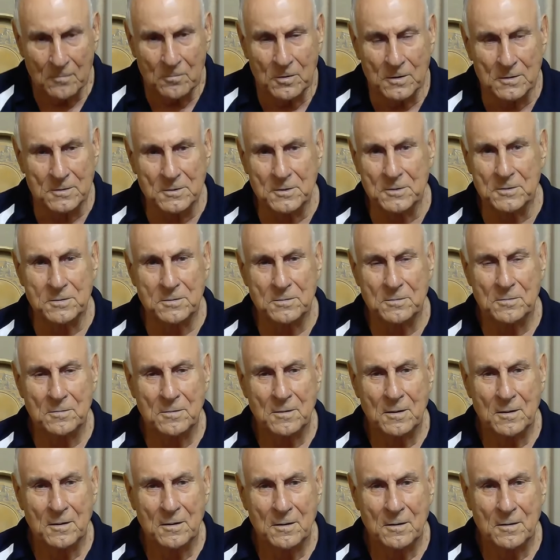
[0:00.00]
which
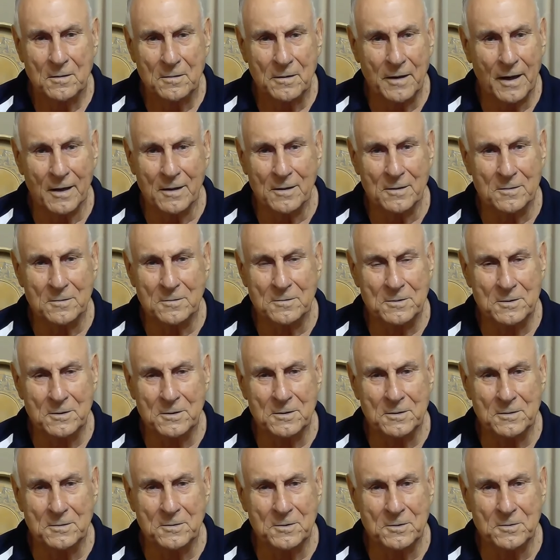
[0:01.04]
now you
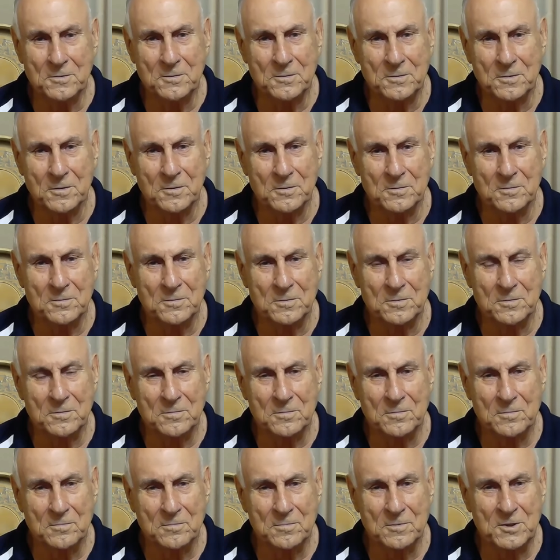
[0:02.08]
didn't use those
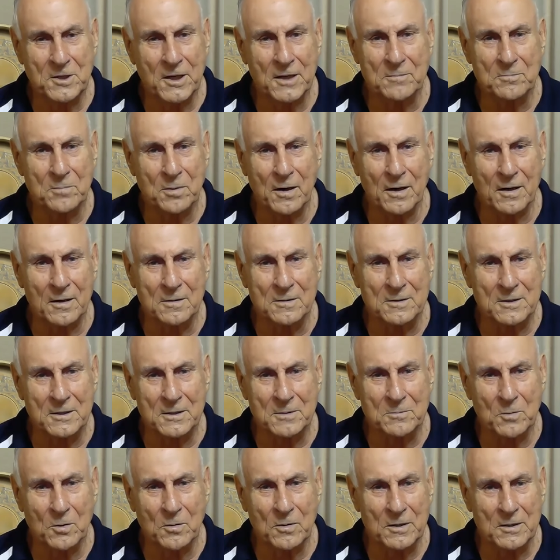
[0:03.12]
jet bridles
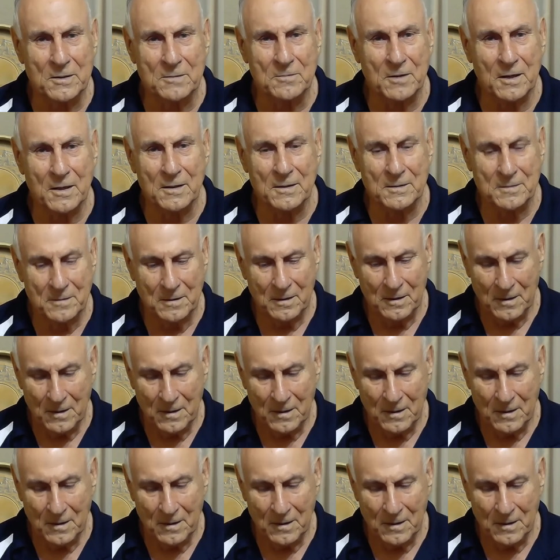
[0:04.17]
anymore anyway.